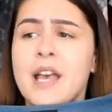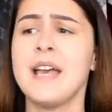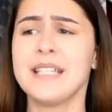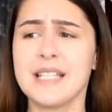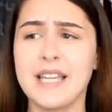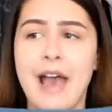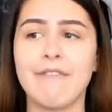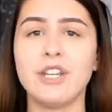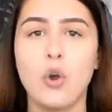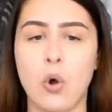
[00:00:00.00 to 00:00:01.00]
It doesn't have
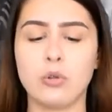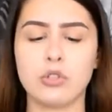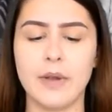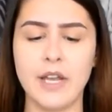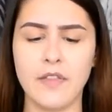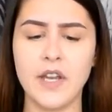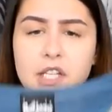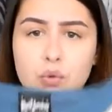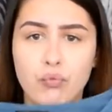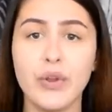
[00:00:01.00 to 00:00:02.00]
any holes or anything.
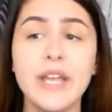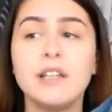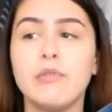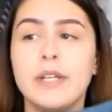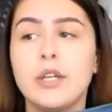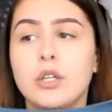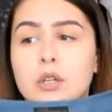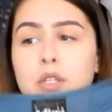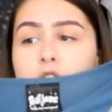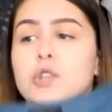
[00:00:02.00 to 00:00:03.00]
It's really, really good
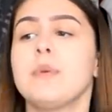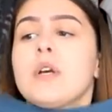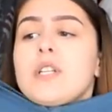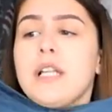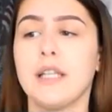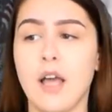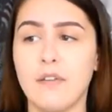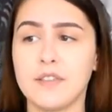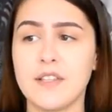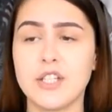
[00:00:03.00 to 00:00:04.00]
condition because I
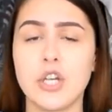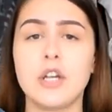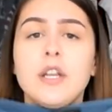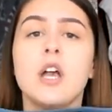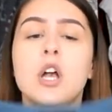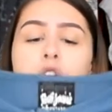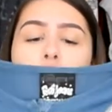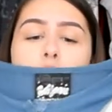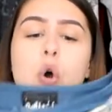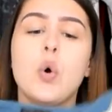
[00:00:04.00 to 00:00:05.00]
love this shirt,
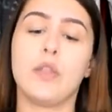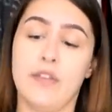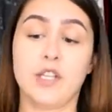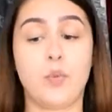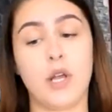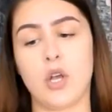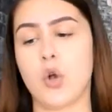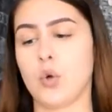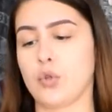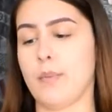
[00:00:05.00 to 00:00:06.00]
so this one can
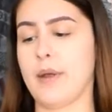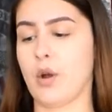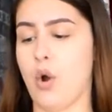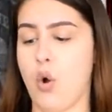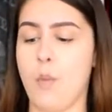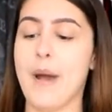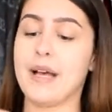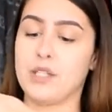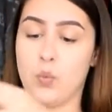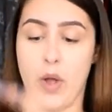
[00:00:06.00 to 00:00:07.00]
go to a better home
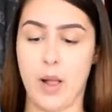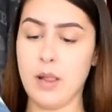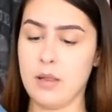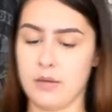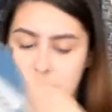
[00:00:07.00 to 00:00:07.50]
as well.